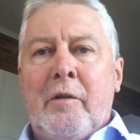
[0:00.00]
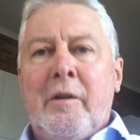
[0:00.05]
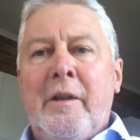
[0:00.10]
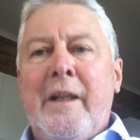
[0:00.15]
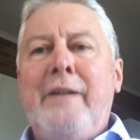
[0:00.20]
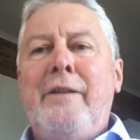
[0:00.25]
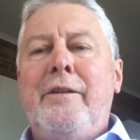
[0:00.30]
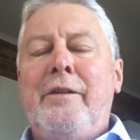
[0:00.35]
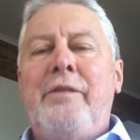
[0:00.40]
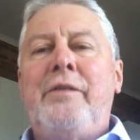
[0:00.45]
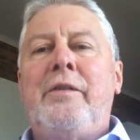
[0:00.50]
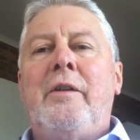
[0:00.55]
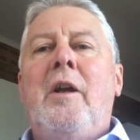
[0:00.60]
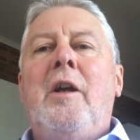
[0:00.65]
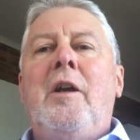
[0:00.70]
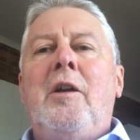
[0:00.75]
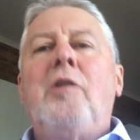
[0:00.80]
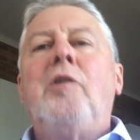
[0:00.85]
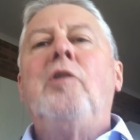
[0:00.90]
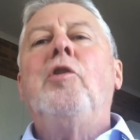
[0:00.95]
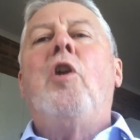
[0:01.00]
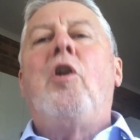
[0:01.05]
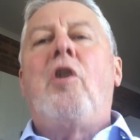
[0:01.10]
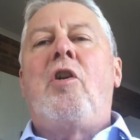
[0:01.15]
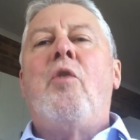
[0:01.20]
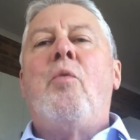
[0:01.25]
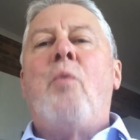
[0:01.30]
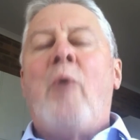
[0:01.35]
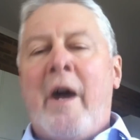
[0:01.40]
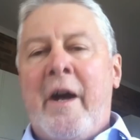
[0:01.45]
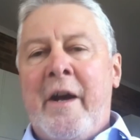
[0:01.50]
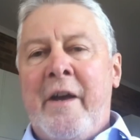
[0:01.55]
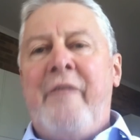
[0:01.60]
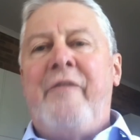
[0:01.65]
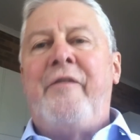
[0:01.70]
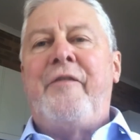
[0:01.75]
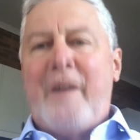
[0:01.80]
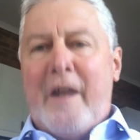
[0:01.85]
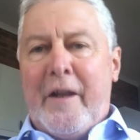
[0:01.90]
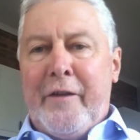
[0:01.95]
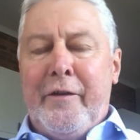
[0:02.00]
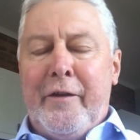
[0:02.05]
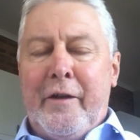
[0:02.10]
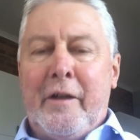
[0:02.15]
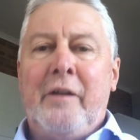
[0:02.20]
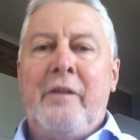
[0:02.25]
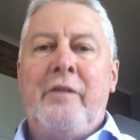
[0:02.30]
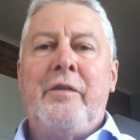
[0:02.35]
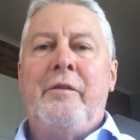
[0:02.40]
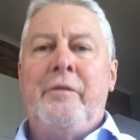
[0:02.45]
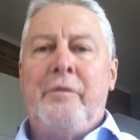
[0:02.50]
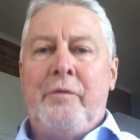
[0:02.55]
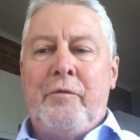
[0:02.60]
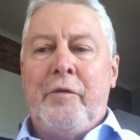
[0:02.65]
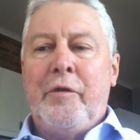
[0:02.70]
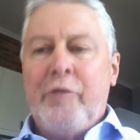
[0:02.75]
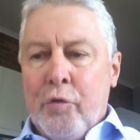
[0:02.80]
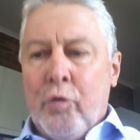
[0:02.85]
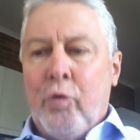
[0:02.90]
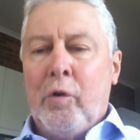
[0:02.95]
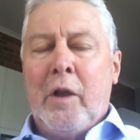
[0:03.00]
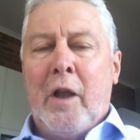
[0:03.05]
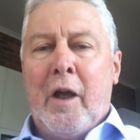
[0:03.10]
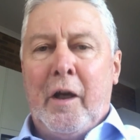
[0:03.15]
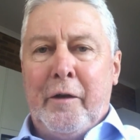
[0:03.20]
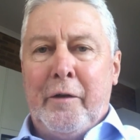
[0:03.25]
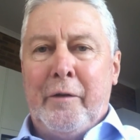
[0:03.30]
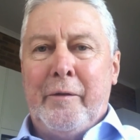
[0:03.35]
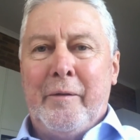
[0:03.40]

lenders lock away funding to for your loan.